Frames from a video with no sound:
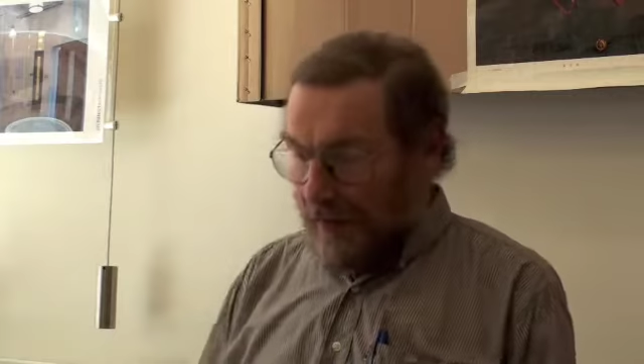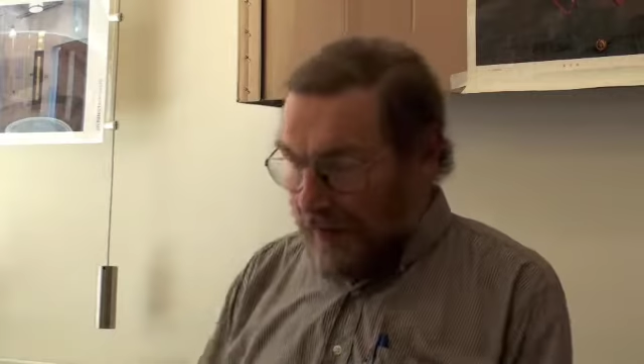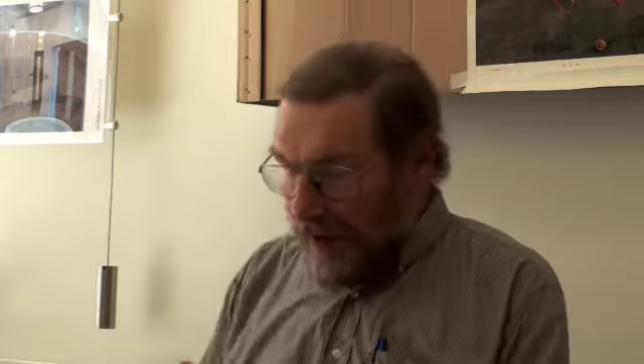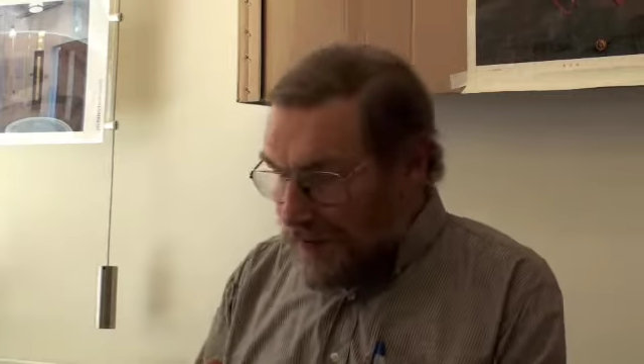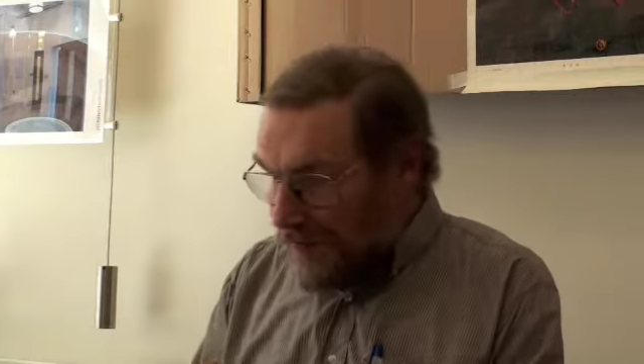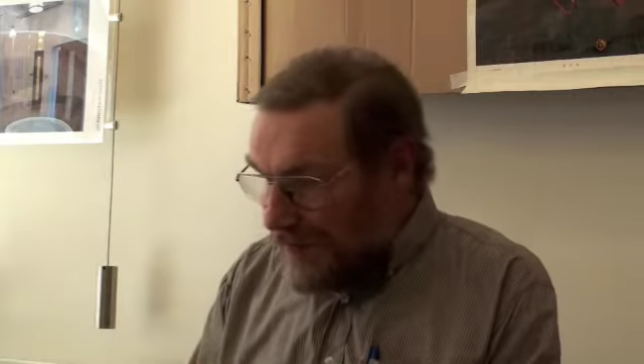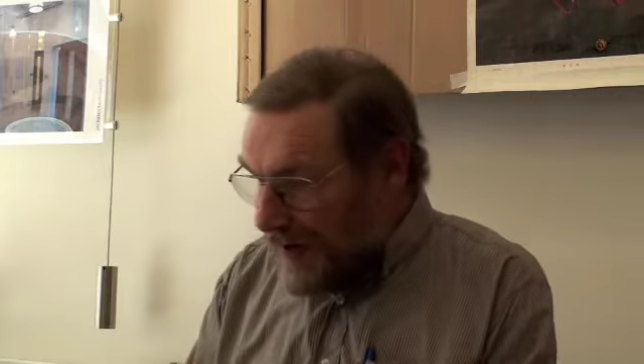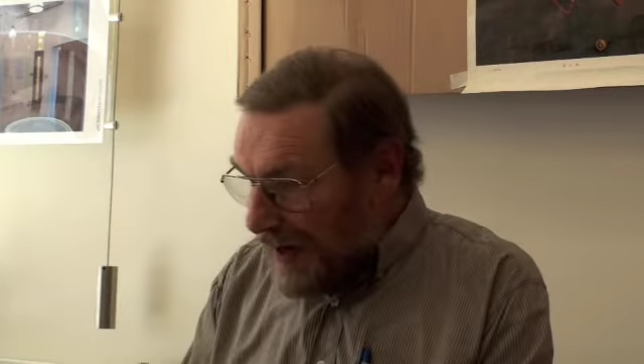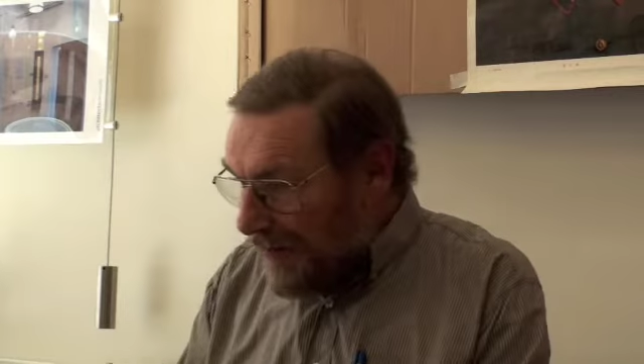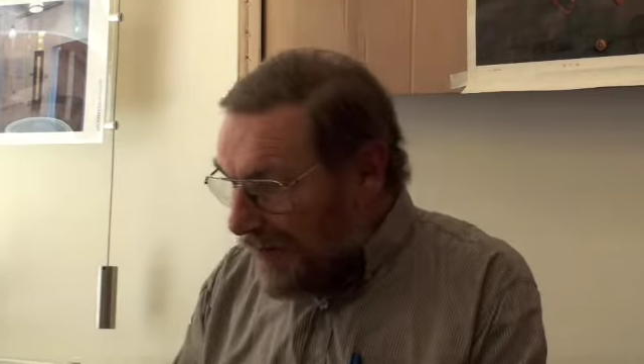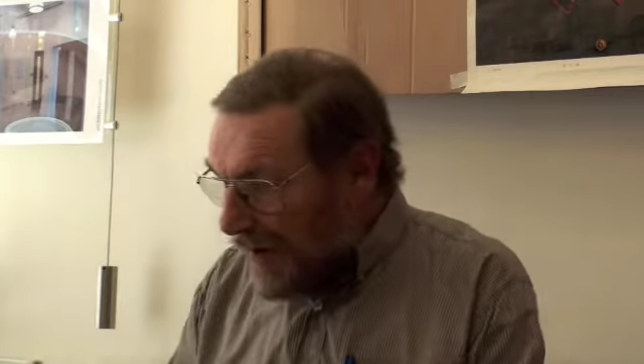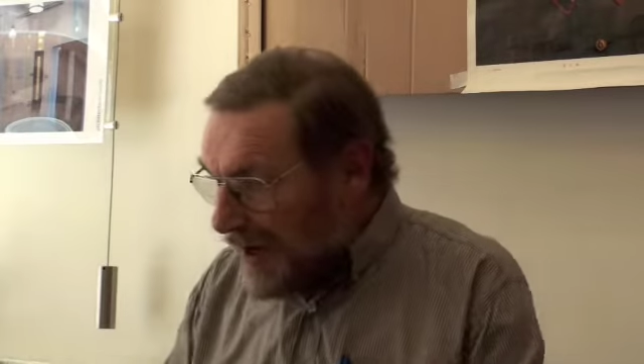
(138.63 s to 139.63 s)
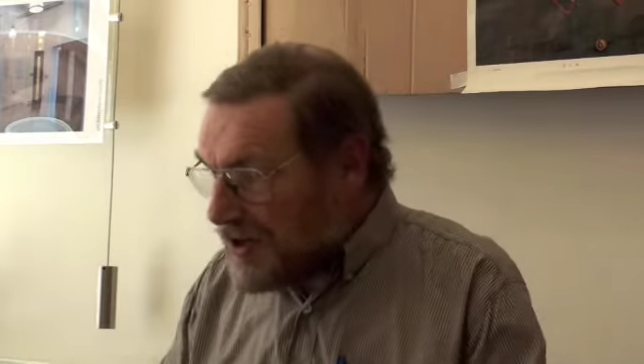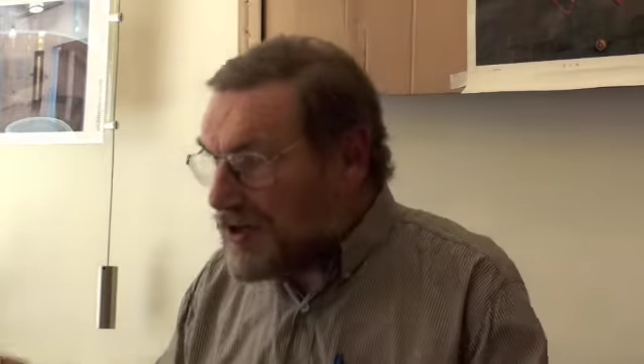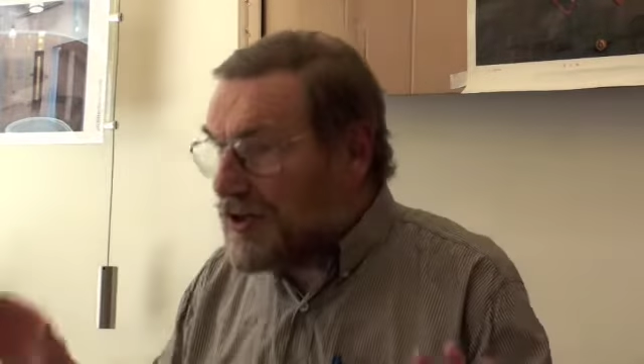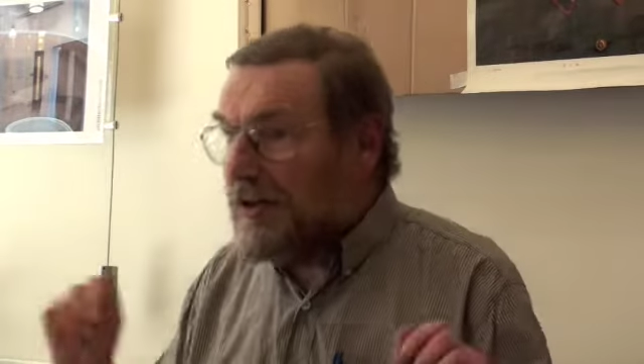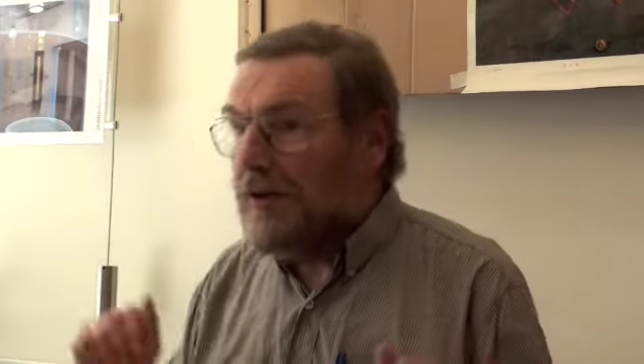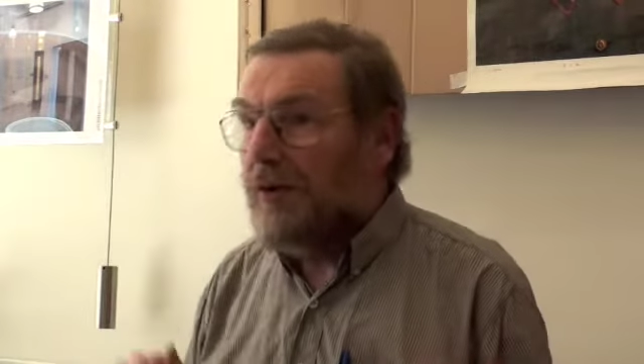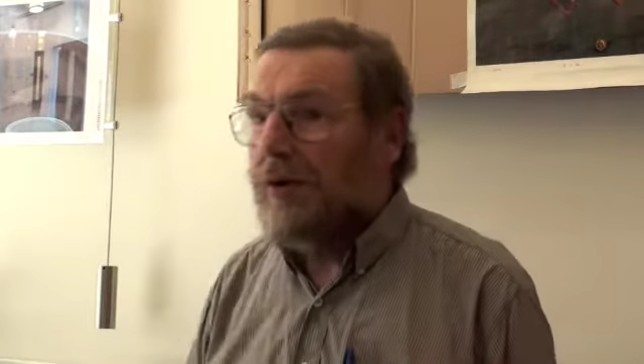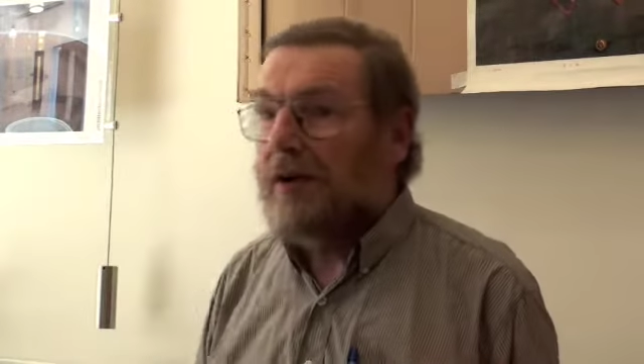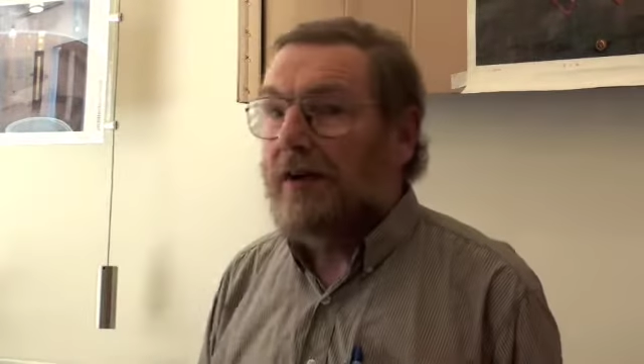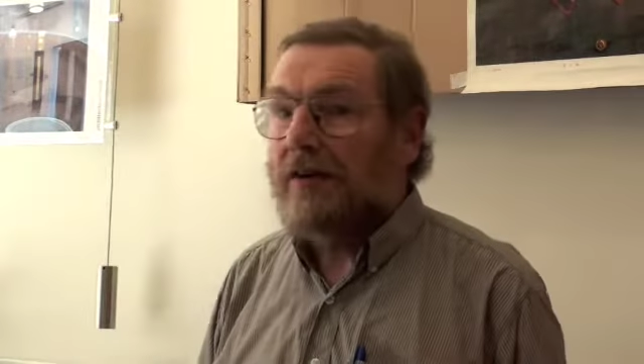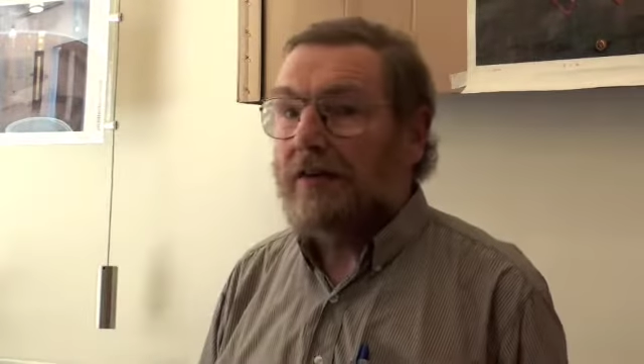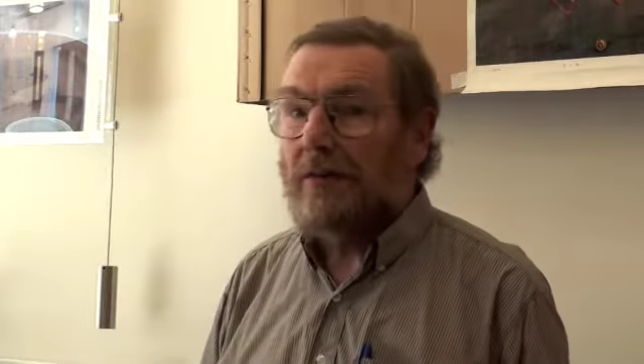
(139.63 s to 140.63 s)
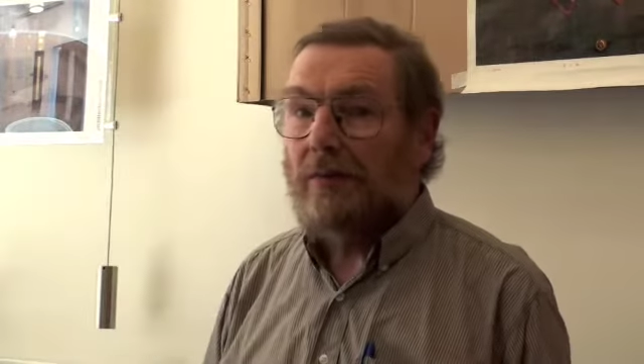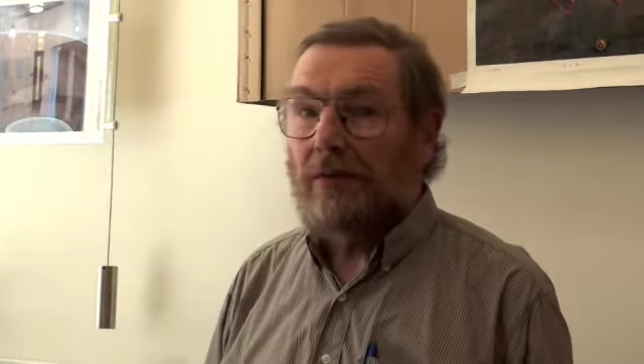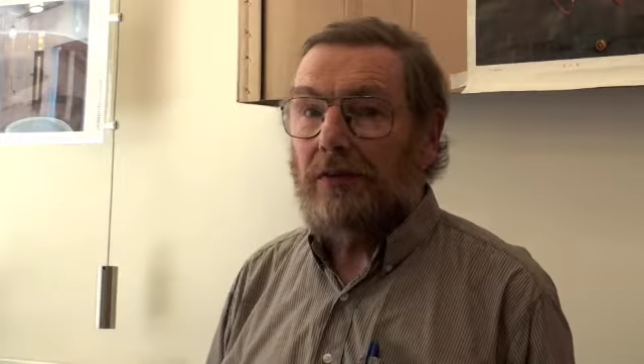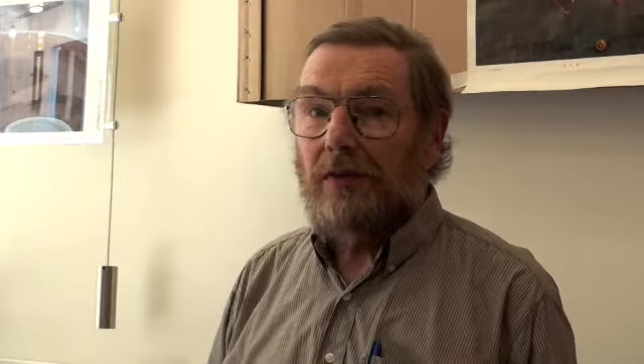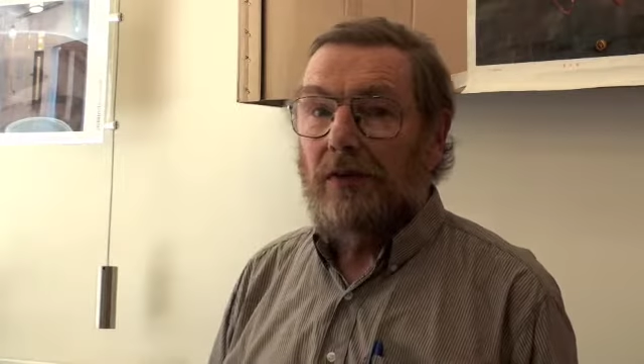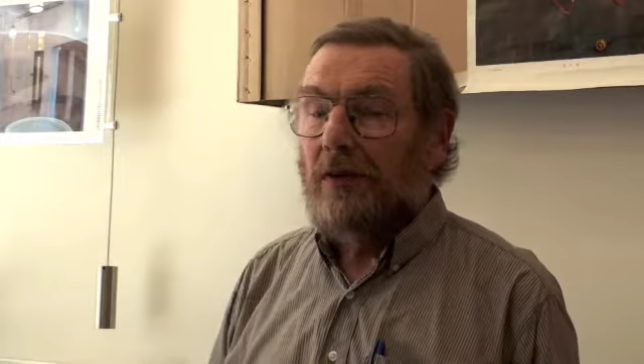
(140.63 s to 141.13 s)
There's variation in organisms.